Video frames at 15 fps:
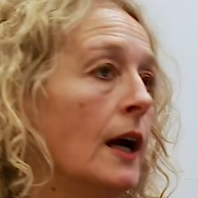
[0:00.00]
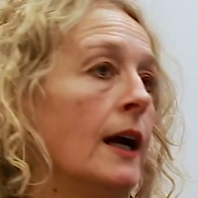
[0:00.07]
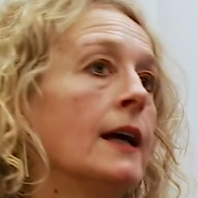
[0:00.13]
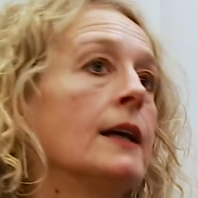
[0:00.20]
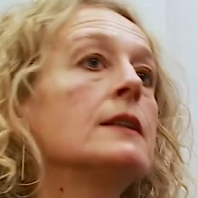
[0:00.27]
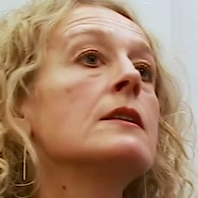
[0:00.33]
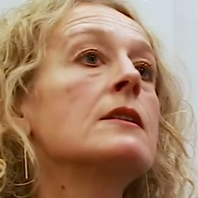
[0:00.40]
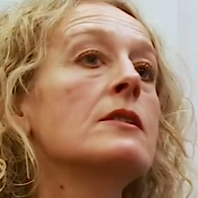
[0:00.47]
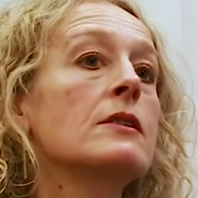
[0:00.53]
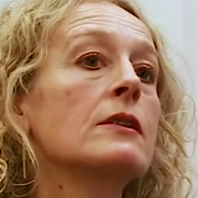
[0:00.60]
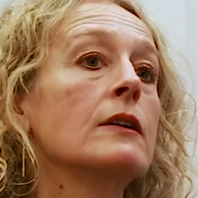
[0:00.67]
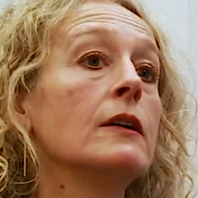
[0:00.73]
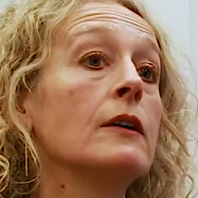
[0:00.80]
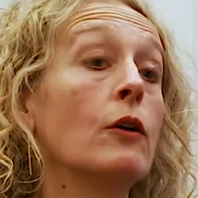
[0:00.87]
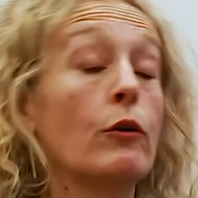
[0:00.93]
and
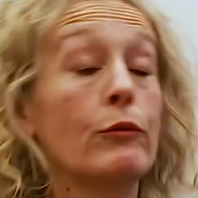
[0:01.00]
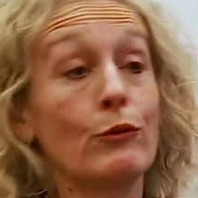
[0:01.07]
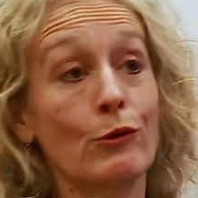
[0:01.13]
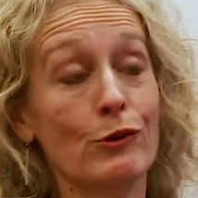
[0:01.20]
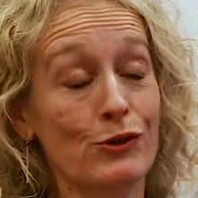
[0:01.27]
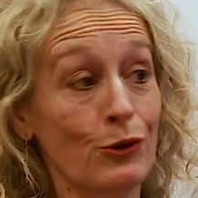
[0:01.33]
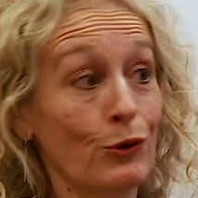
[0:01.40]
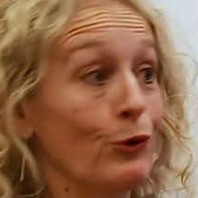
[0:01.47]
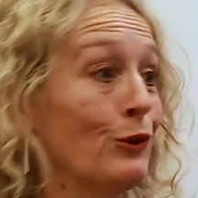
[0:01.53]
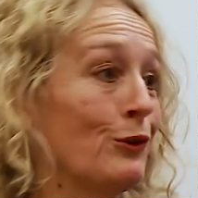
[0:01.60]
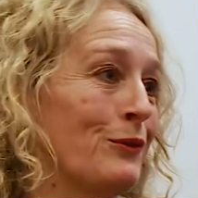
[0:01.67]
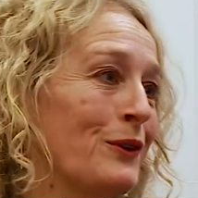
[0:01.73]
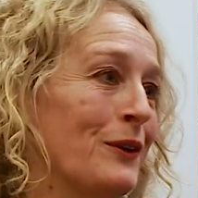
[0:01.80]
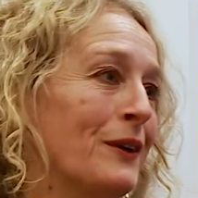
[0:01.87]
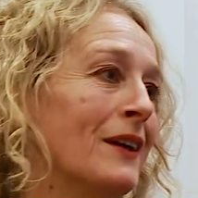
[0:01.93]
uh, of course all
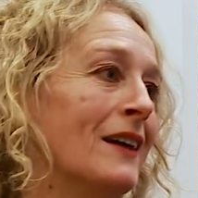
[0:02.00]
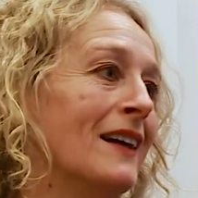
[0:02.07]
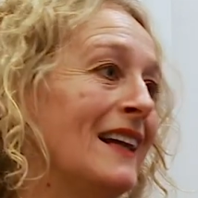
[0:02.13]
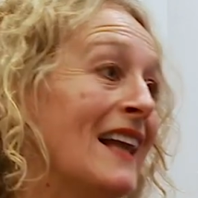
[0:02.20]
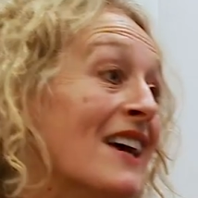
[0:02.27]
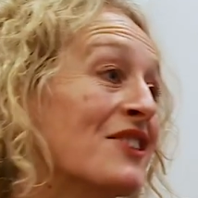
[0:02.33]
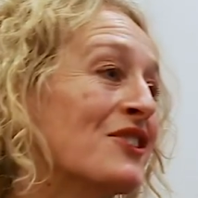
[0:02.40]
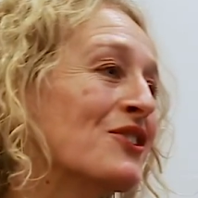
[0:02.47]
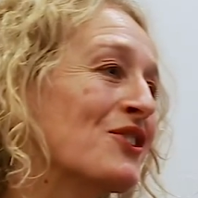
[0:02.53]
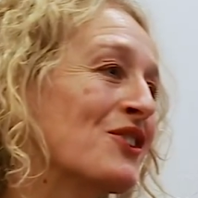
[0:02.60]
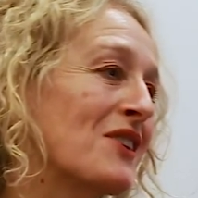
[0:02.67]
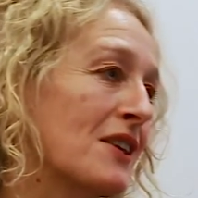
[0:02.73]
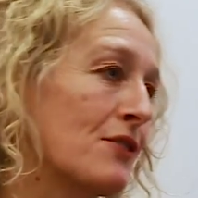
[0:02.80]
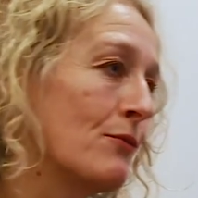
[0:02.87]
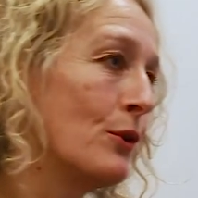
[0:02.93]
of the
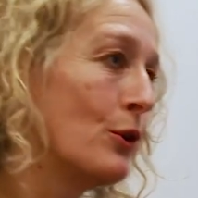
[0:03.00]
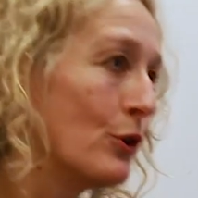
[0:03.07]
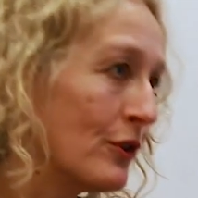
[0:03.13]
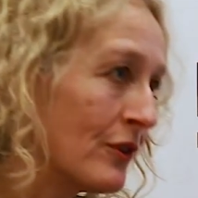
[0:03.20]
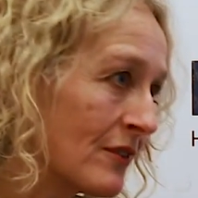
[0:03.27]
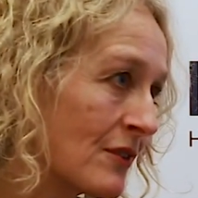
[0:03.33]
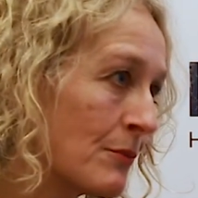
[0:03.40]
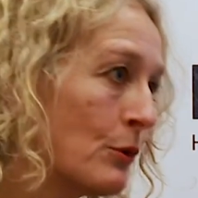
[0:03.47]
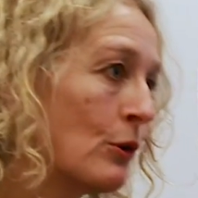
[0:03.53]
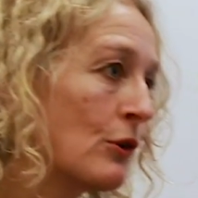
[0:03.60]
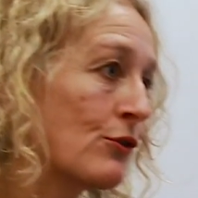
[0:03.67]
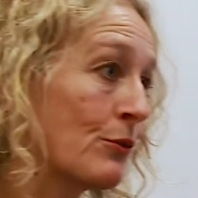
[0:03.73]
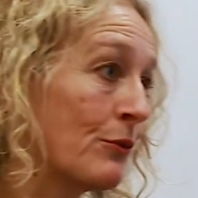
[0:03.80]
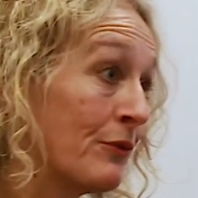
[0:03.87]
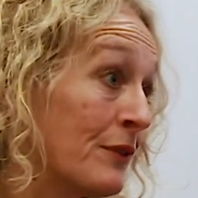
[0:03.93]
lessons that we learned
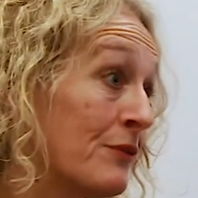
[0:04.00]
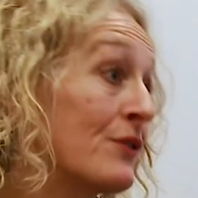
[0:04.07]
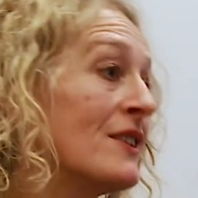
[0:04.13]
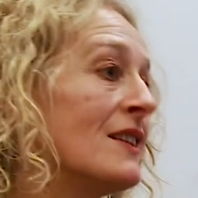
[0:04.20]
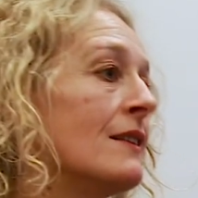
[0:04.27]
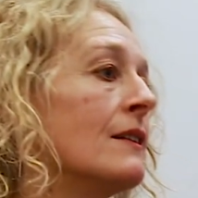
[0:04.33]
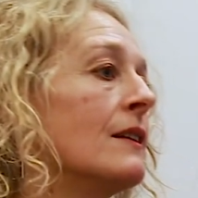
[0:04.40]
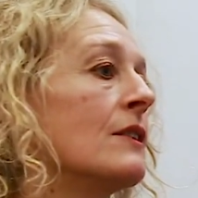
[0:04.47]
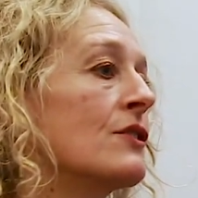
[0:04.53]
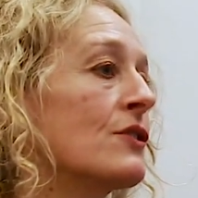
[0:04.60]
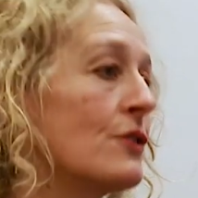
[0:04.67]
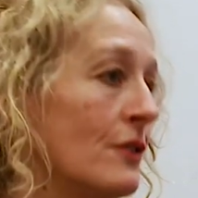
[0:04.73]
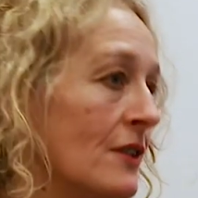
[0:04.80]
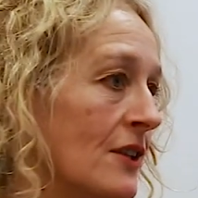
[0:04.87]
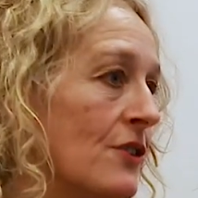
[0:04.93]
because from 15
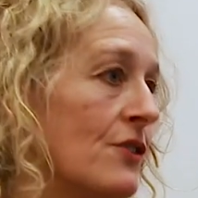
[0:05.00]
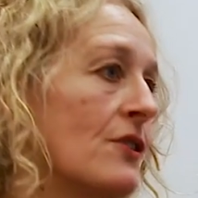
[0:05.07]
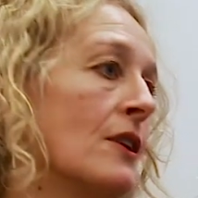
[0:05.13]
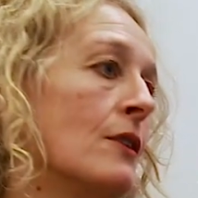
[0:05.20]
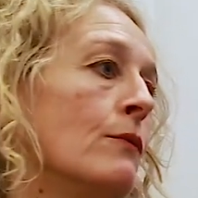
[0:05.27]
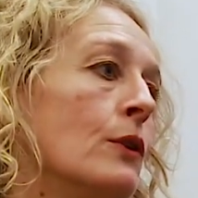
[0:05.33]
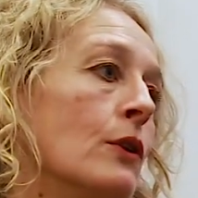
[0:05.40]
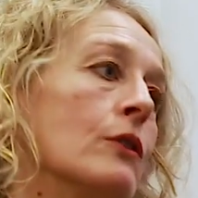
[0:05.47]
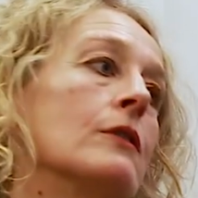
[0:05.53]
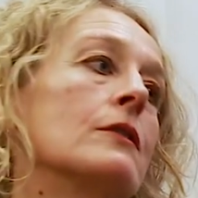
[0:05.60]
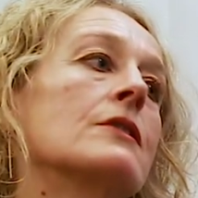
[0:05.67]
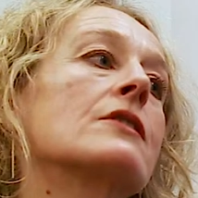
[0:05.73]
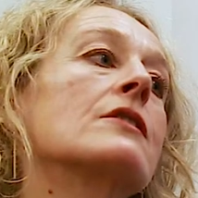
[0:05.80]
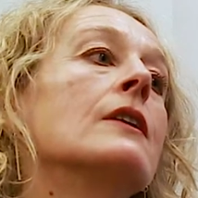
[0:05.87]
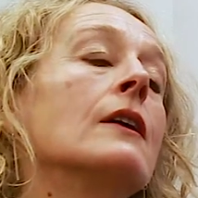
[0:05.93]
studies we
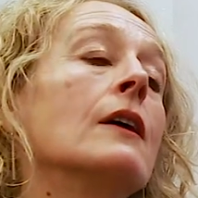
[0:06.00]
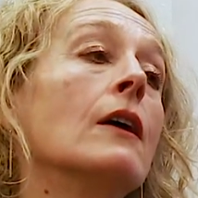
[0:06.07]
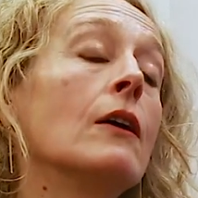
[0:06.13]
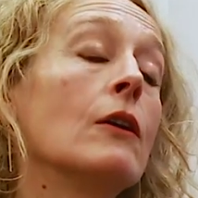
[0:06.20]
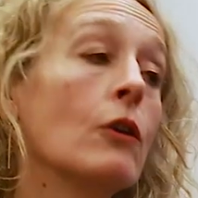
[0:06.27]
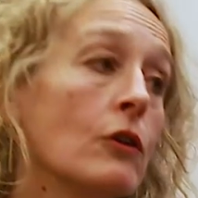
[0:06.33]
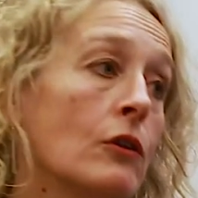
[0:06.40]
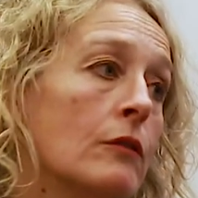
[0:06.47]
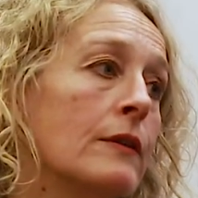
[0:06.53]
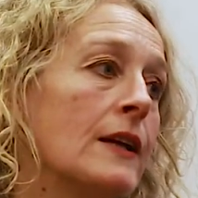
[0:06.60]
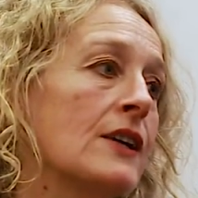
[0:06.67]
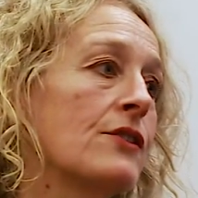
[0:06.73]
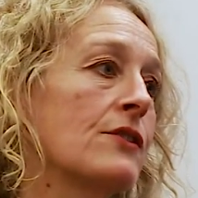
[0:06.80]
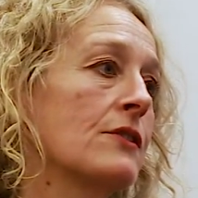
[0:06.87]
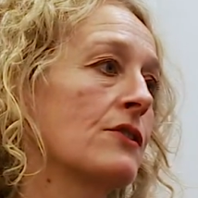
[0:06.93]
learned a lot of
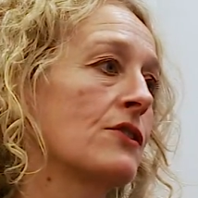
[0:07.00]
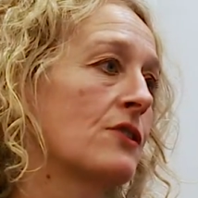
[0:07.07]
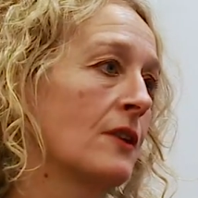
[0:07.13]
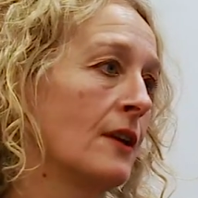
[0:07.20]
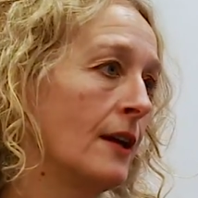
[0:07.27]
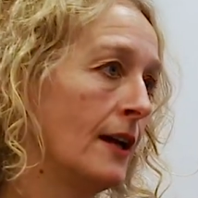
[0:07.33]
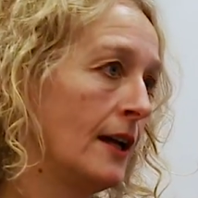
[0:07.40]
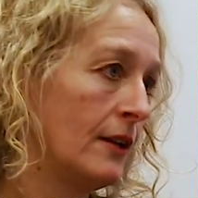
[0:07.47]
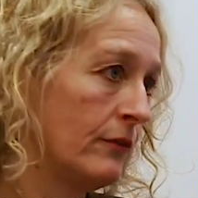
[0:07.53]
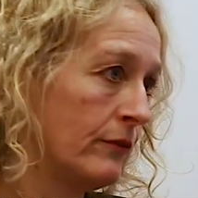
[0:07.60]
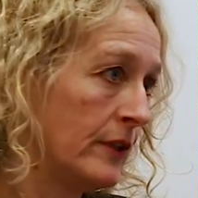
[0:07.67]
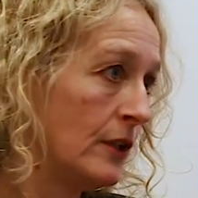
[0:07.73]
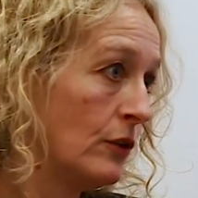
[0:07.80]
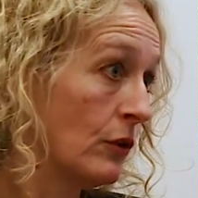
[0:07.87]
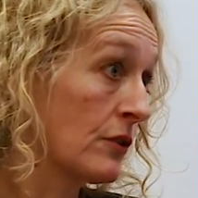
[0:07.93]
lessons and
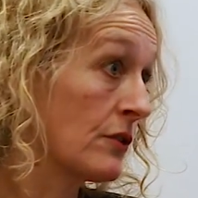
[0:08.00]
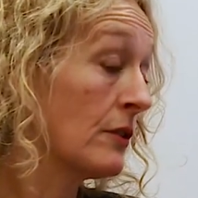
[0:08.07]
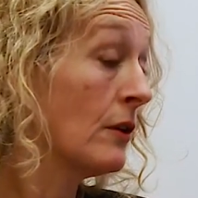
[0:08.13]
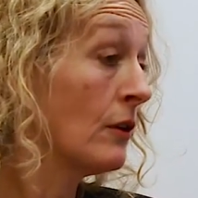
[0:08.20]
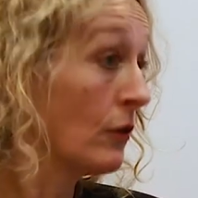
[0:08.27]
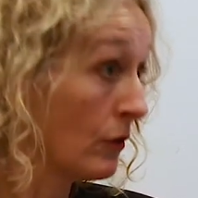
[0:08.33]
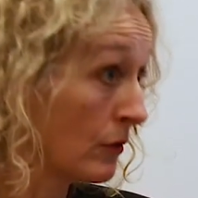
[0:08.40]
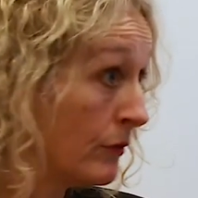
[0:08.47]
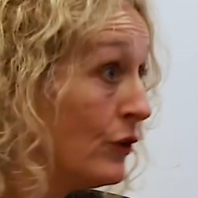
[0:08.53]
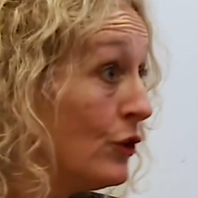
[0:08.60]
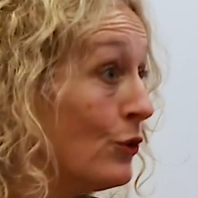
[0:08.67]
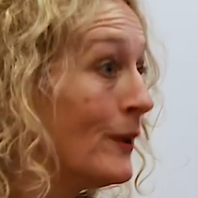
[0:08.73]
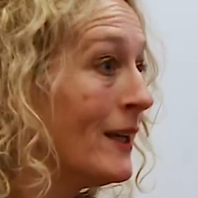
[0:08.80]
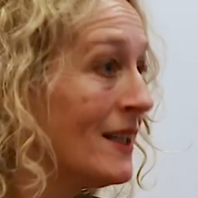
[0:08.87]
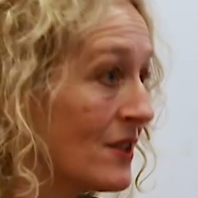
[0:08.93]
we got a lot of
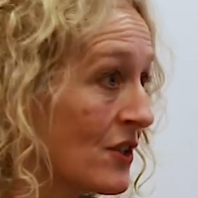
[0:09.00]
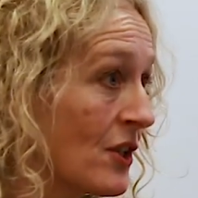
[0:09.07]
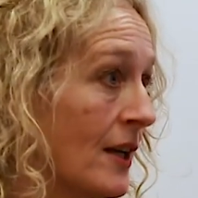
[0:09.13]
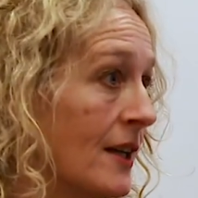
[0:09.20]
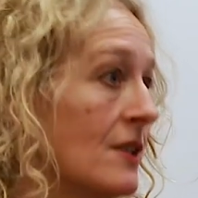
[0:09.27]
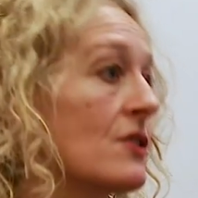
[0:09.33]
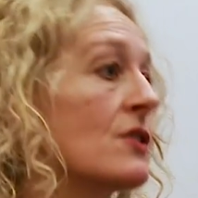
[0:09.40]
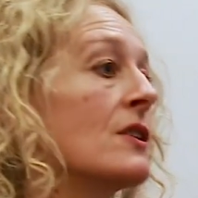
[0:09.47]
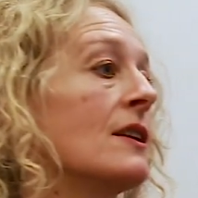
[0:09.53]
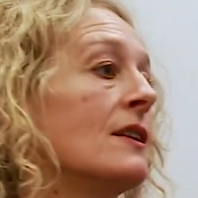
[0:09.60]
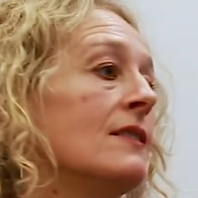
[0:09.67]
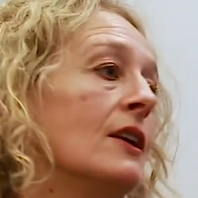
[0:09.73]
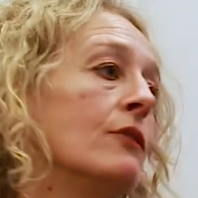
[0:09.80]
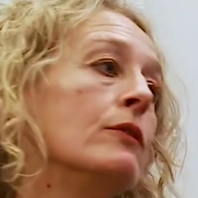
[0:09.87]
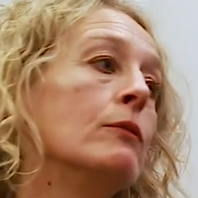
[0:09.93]
new insights
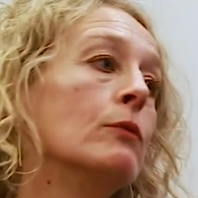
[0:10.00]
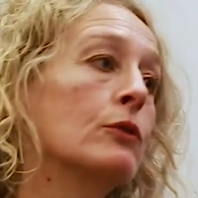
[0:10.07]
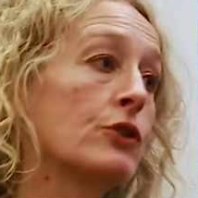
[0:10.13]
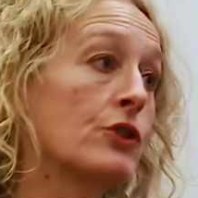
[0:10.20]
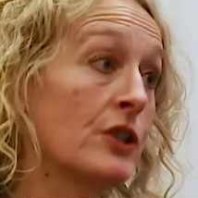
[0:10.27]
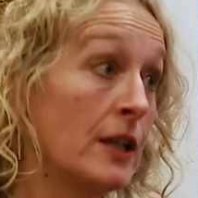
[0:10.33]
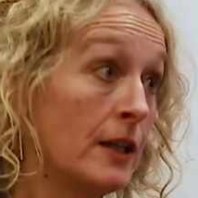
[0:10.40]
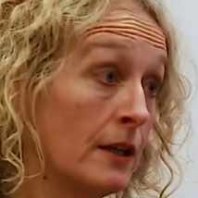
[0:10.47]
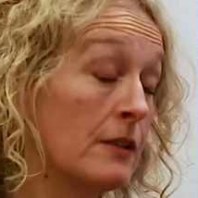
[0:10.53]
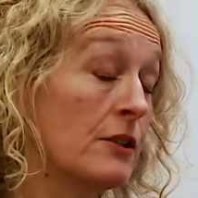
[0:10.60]
that we will share,